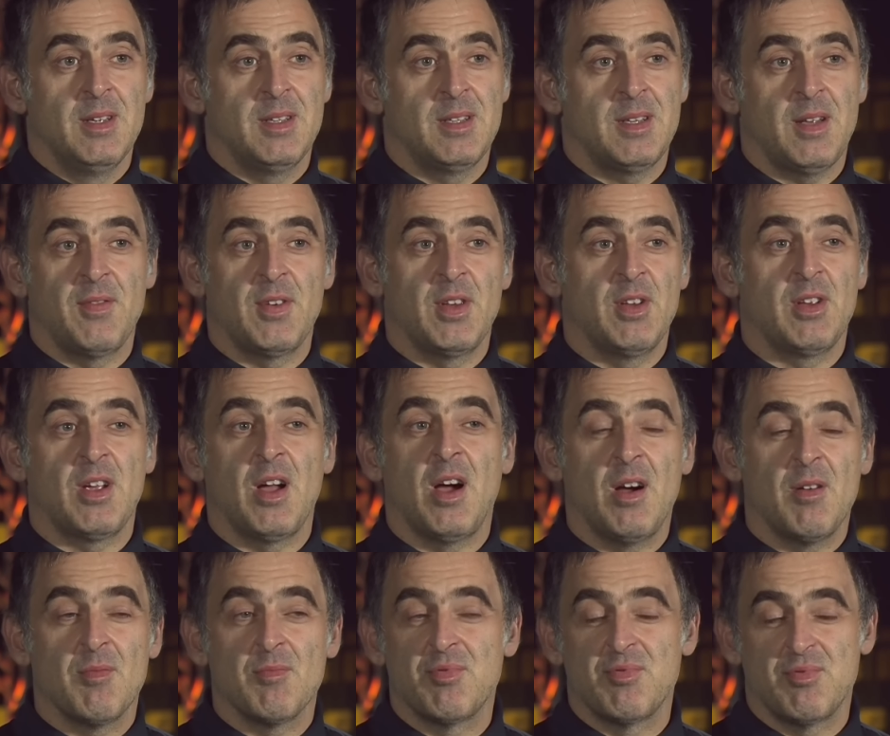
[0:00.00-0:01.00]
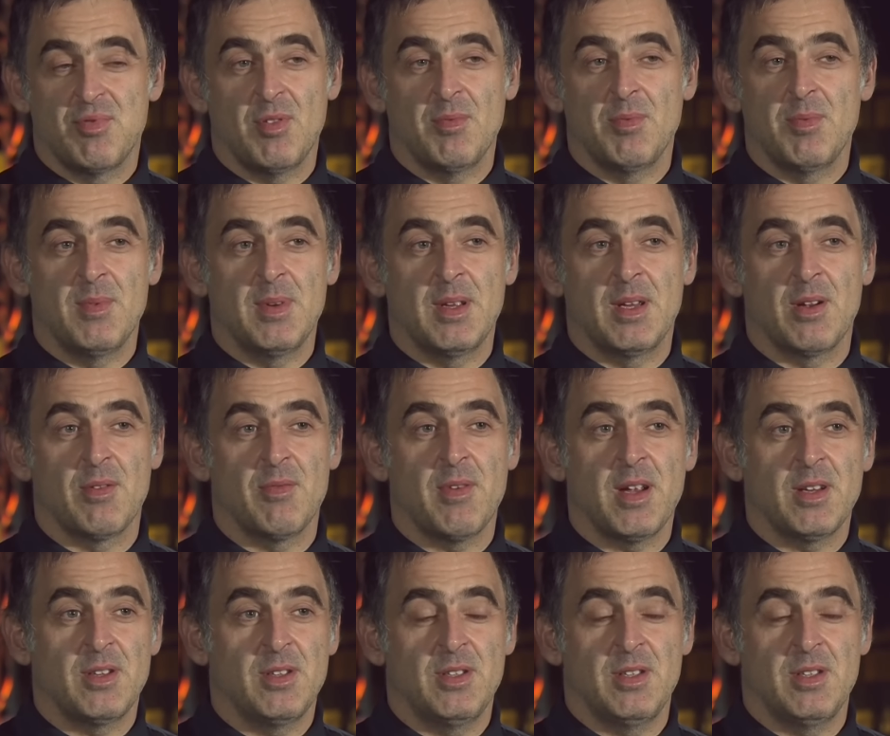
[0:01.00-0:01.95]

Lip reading: Something you can't probably correct.